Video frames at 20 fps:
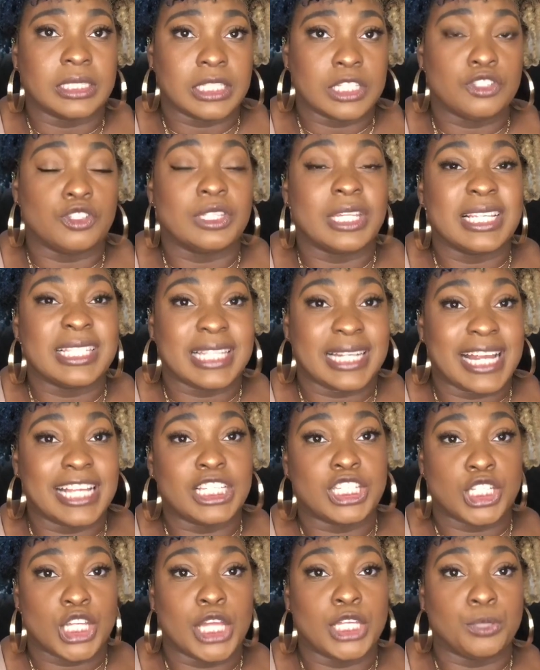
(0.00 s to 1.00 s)
These are things that I
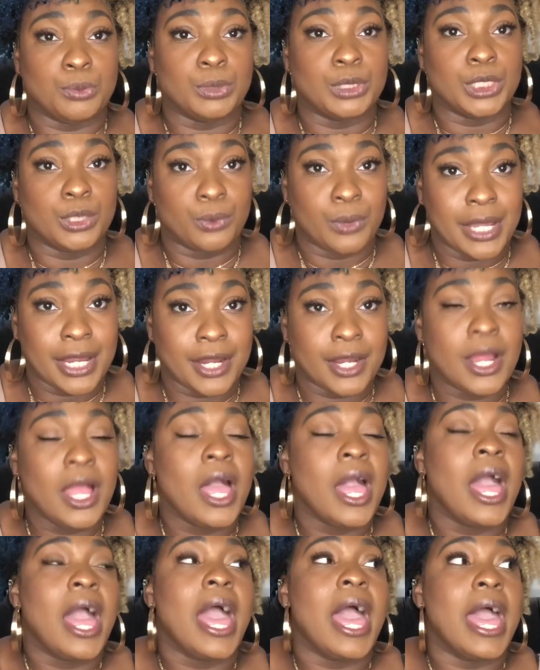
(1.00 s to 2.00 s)
genuinely wear
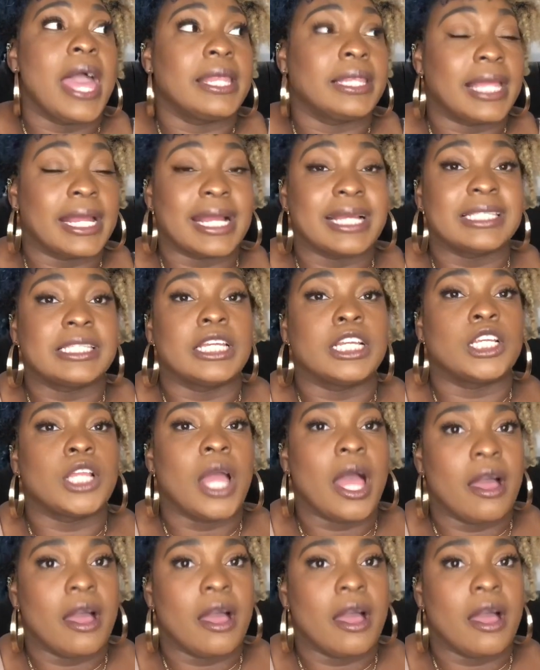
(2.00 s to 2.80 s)
and like I said,